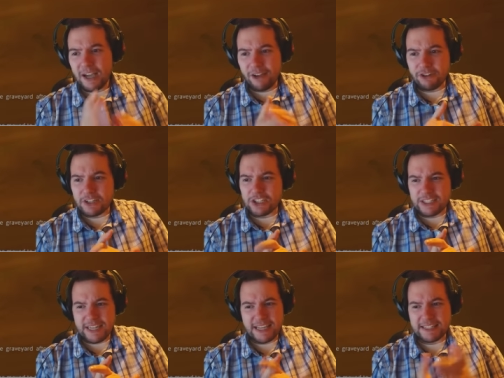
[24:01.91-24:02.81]
I've got to
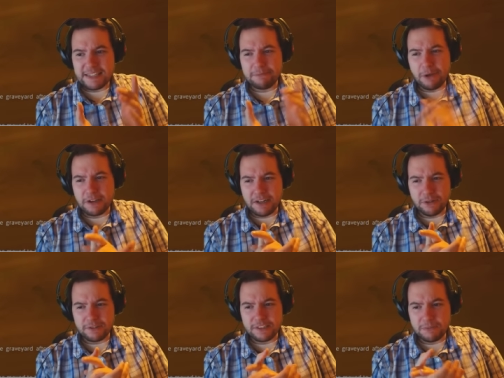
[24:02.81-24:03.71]
test these
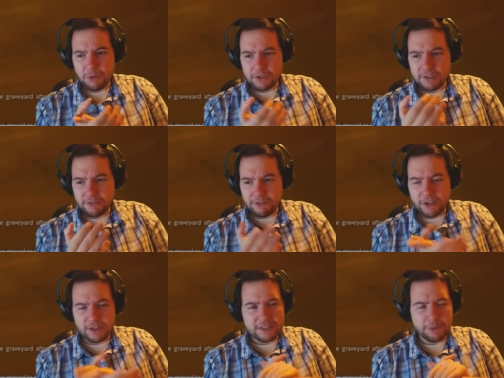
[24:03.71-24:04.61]
Manganels and Spotters. I've
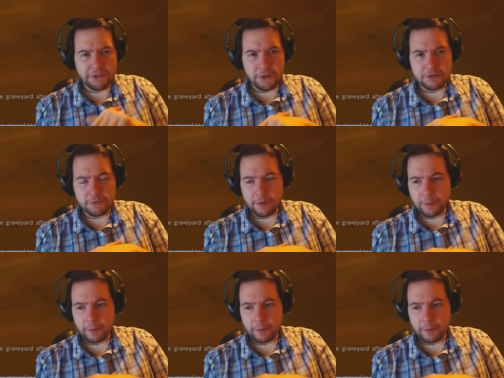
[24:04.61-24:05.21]
really got to see what those were